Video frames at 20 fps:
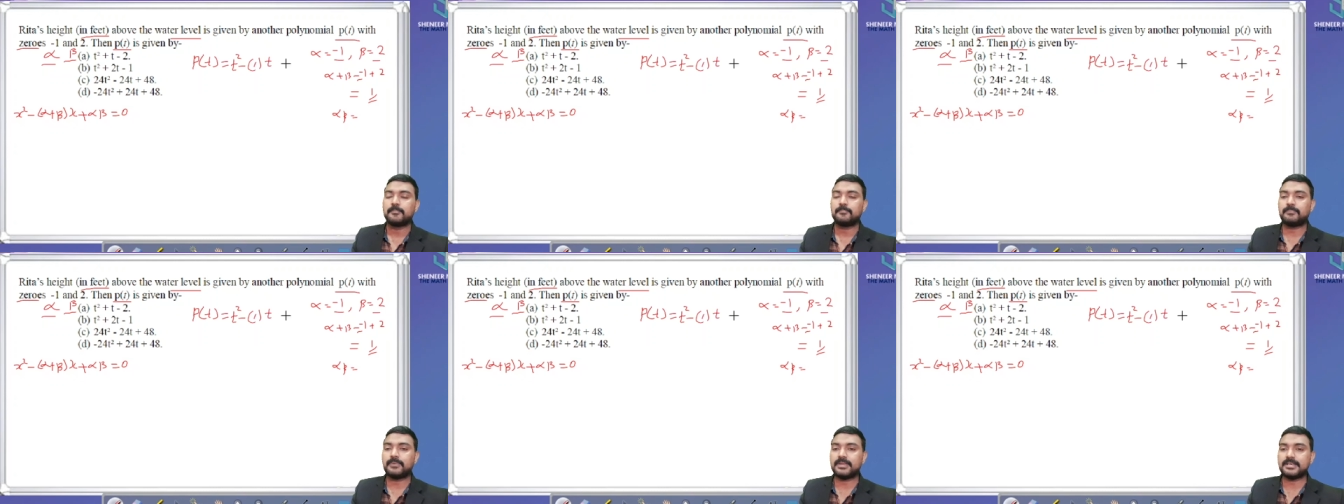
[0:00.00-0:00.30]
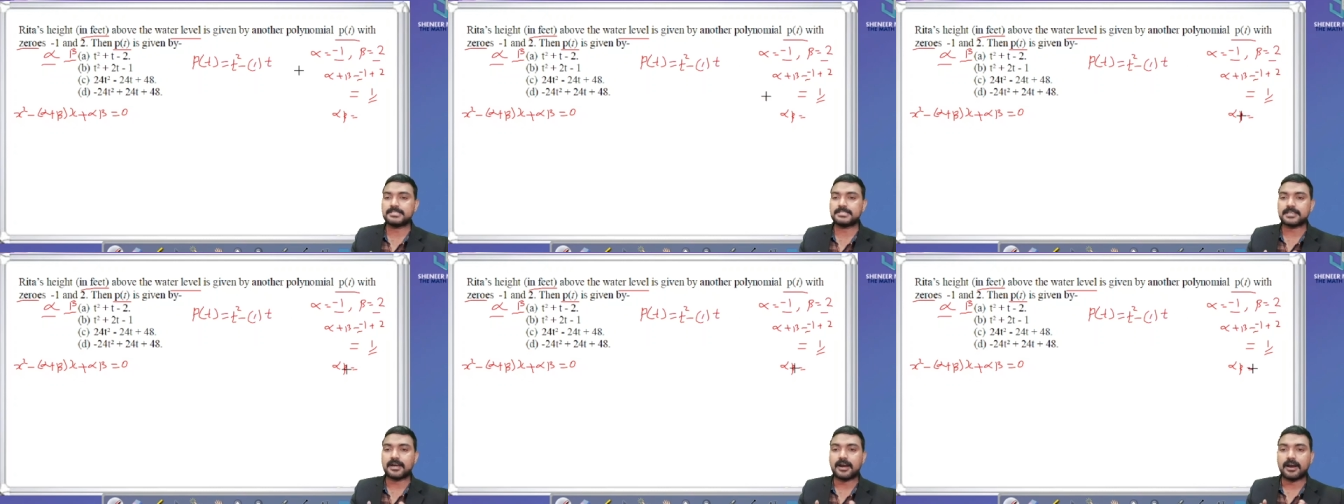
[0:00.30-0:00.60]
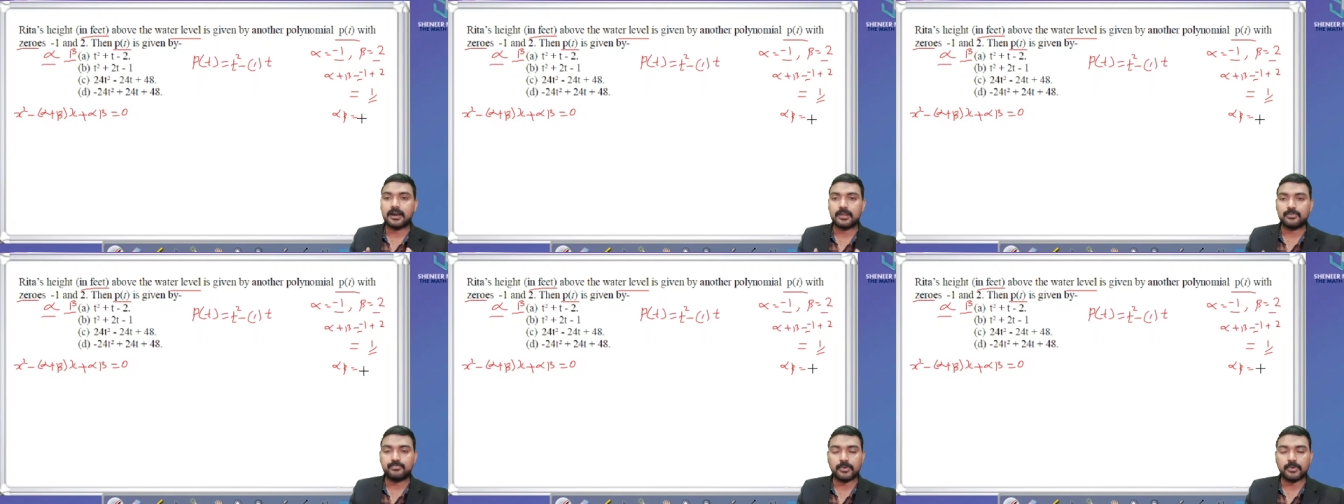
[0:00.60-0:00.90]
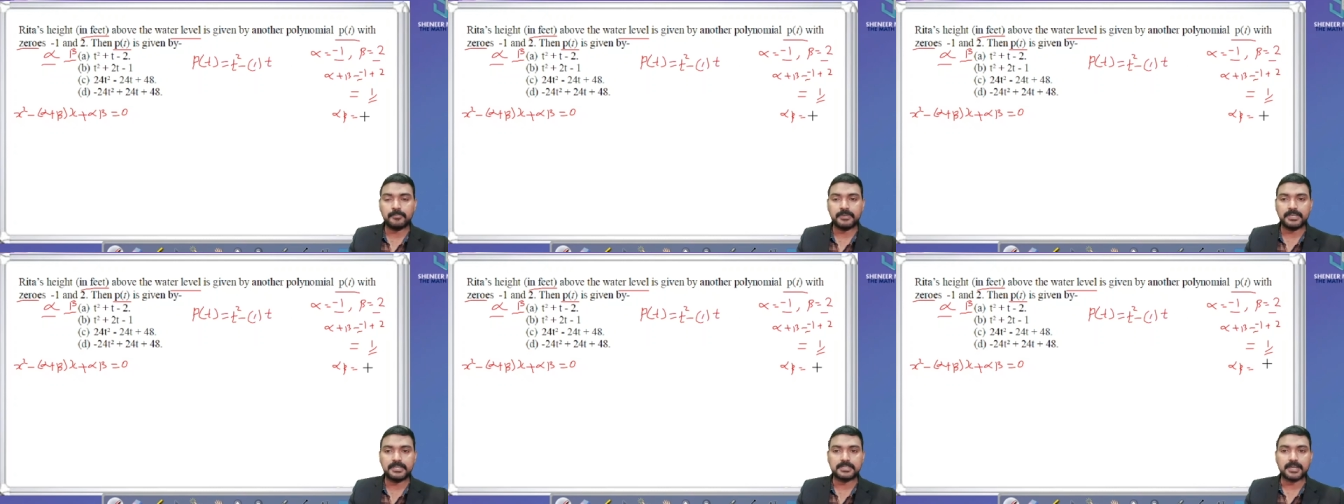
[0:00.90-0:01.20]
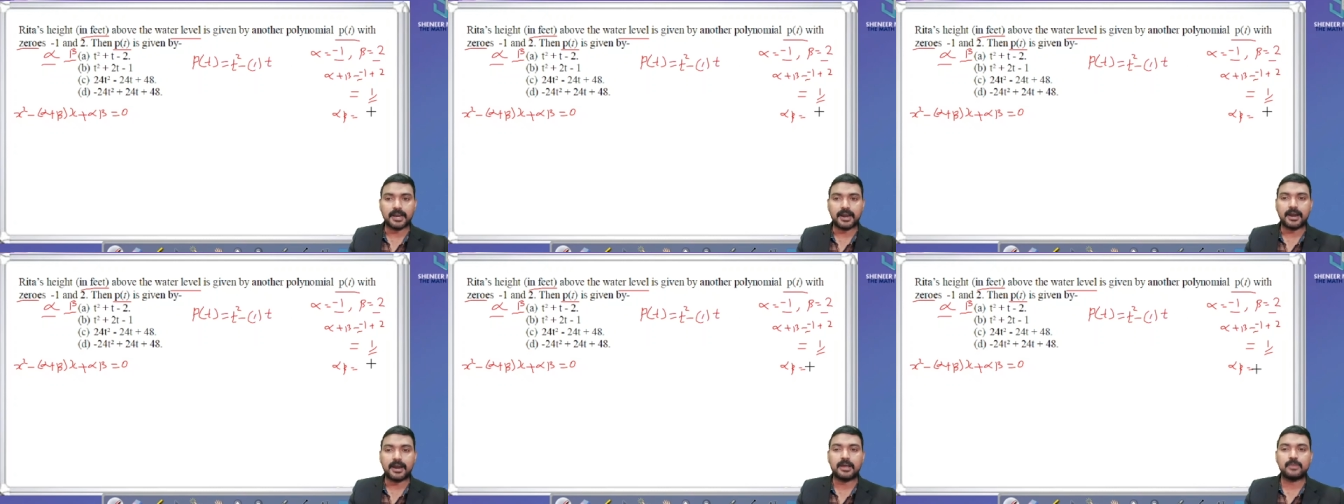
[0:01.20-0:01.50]
plus alpha
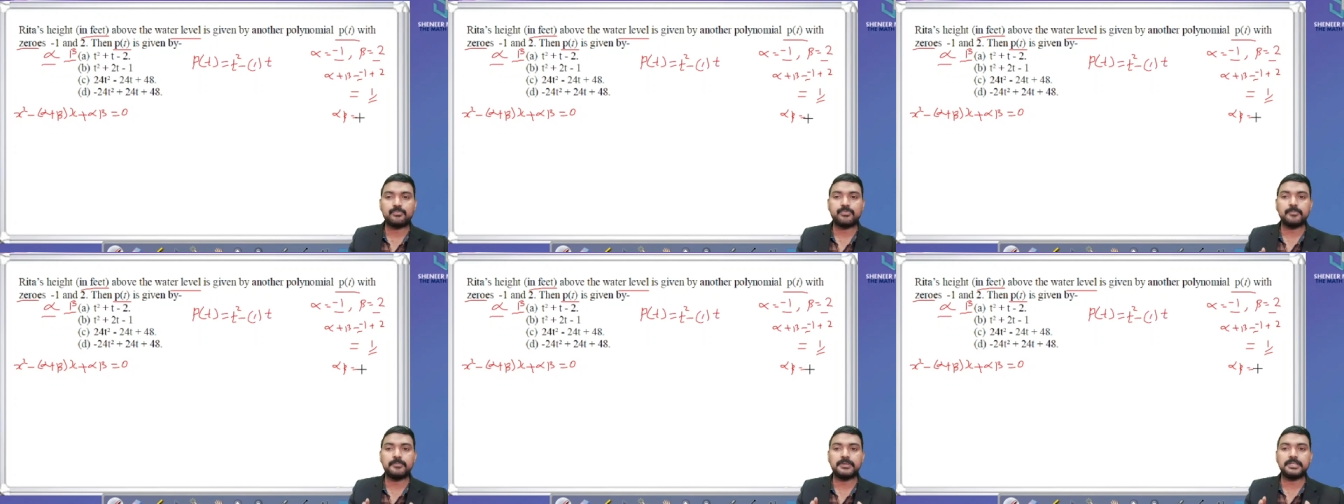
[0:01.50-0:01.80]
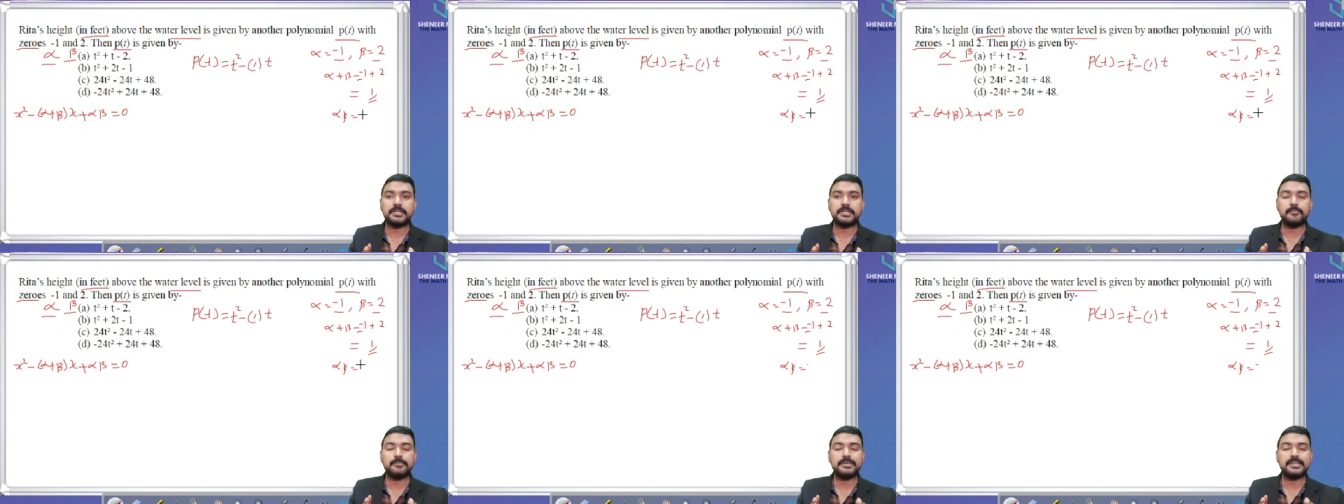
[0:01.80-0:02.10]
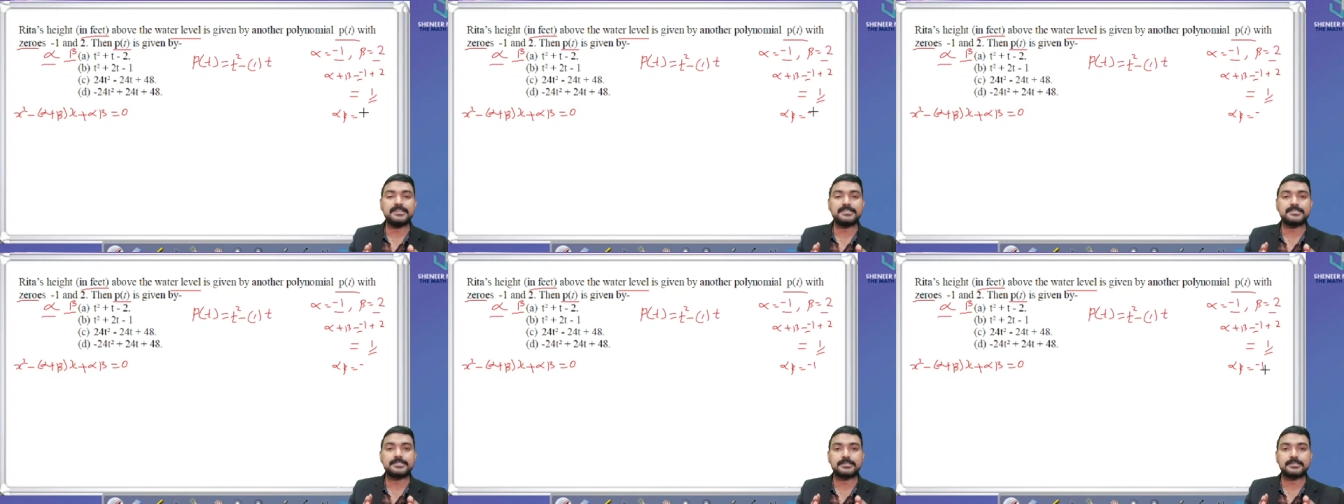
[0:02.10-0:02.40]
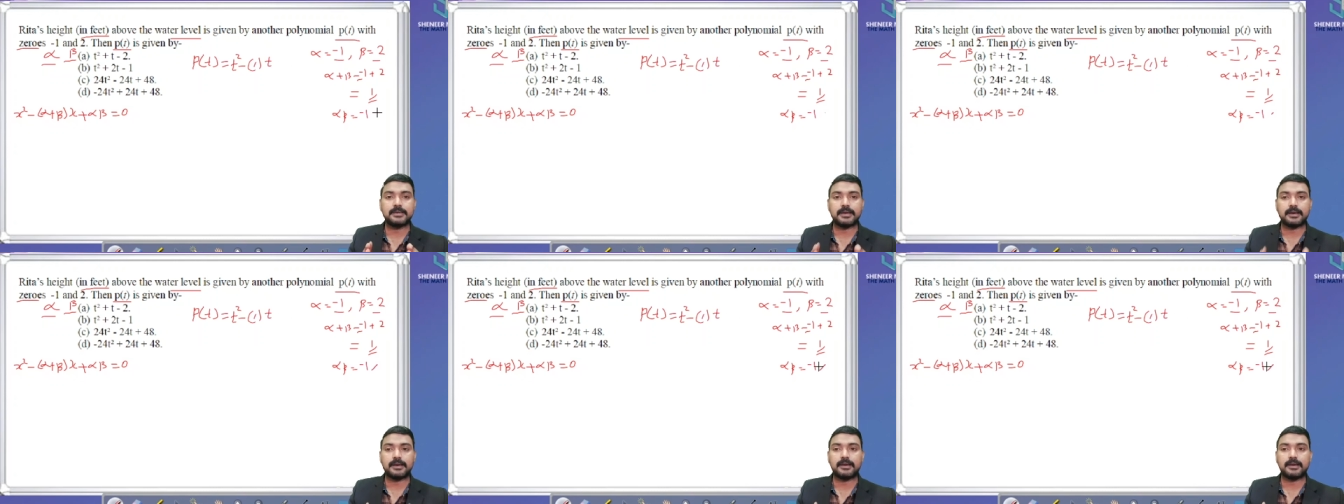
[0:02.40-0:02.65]
beta. Alpha beta means